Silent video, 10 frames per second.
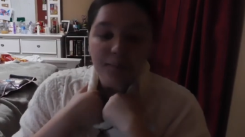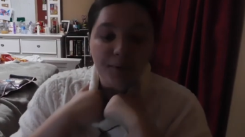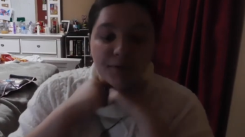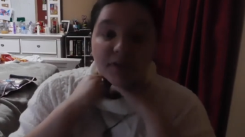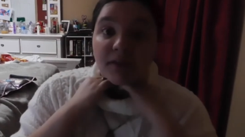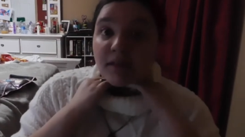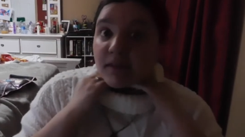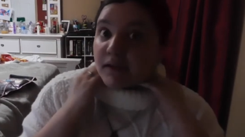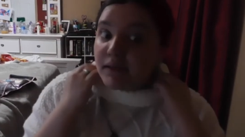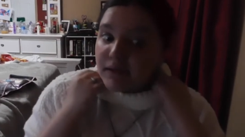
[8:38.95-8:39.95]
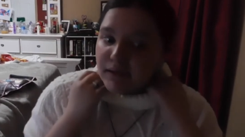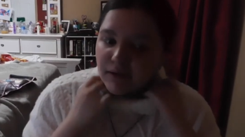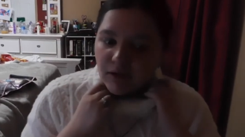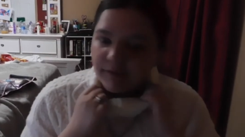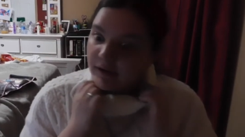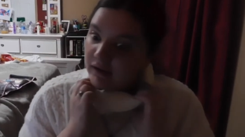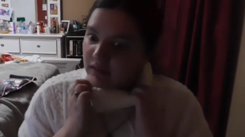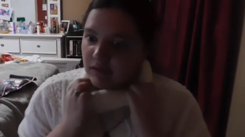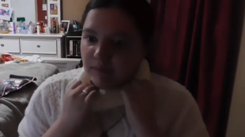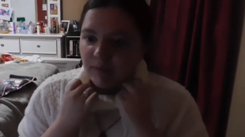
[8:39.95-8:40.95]
I was listening to Dear Evan
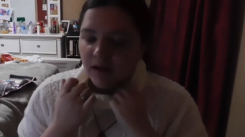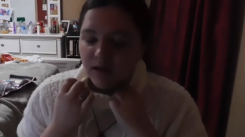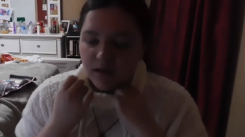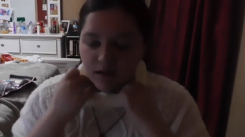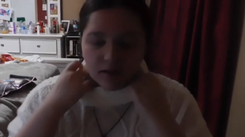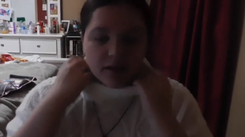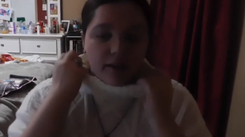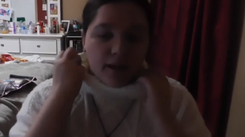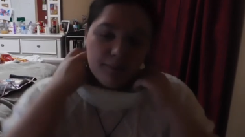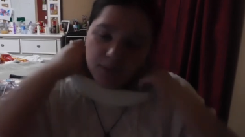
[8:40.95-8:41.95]
Hansen as I cleaned them.